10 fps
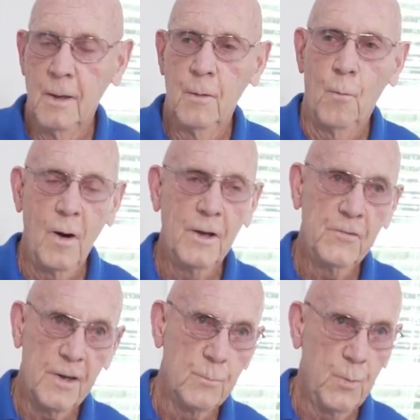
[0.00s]
Why is
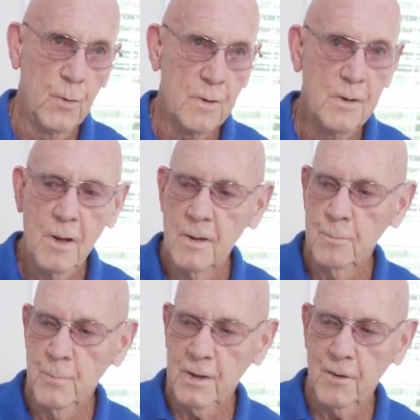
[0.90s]
that important?
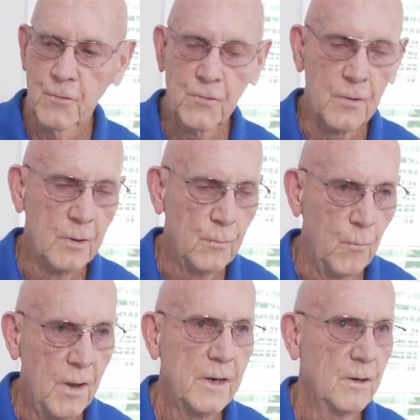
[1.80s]
Because
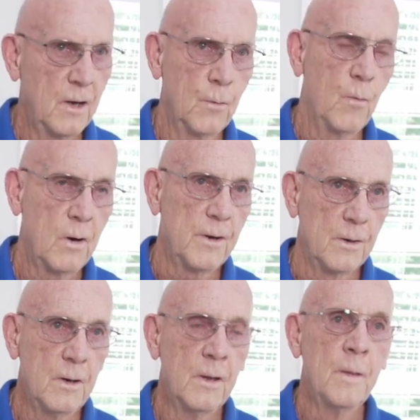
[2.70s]
running hot
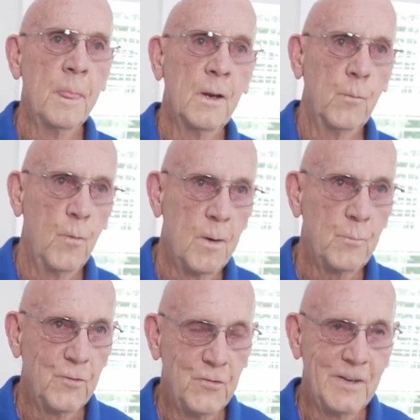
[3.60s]
water
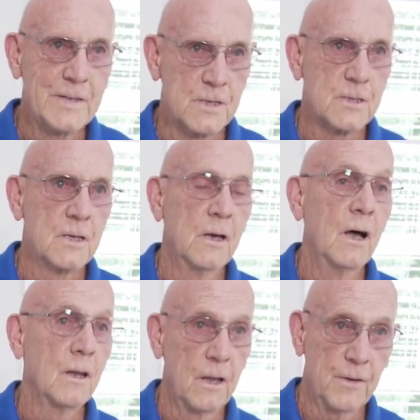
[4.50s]
represents
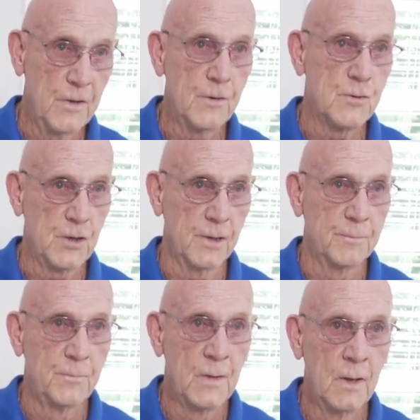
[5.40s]
a lot of energy.
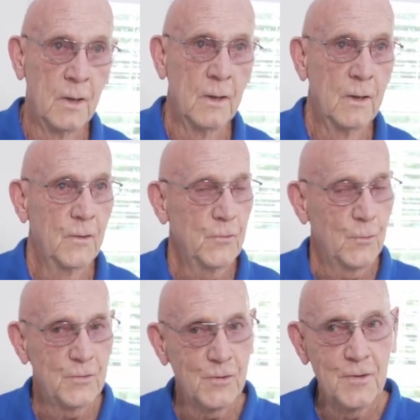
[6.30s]
So
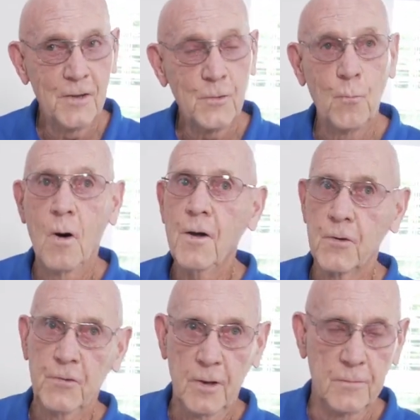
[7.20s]
it's just not the water
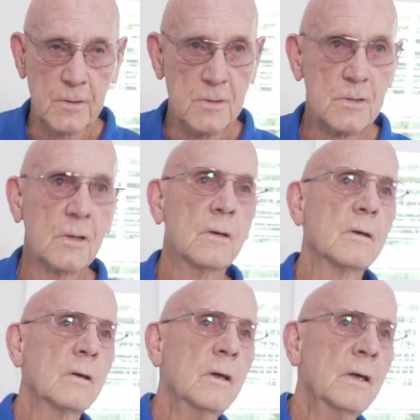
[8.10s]
savings,
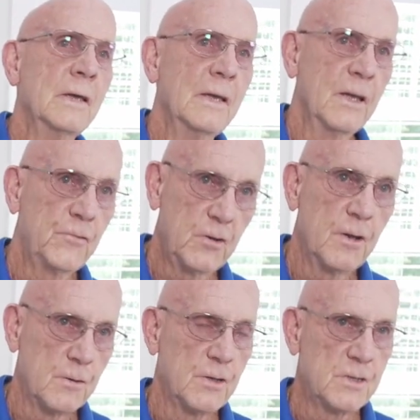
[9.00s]
it's the
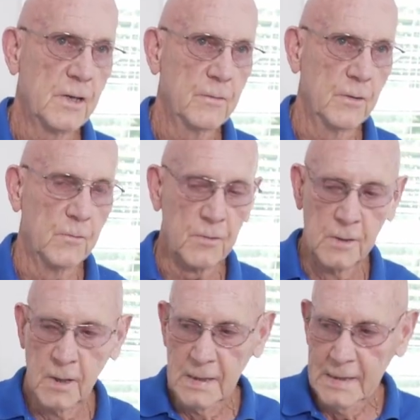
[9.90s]
energy savings.
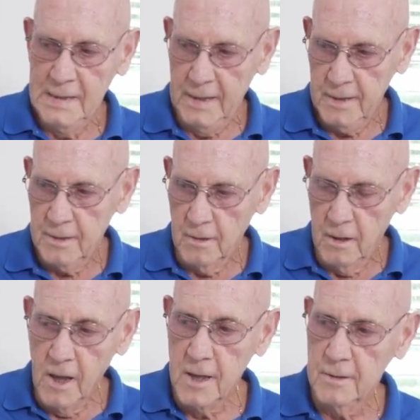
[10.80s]
And
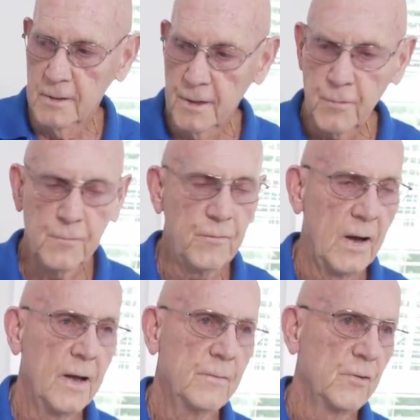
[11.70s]
every
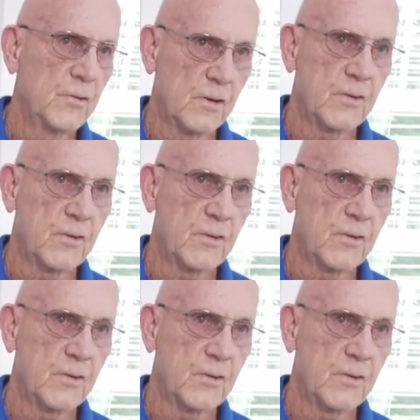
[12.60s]
5 to 6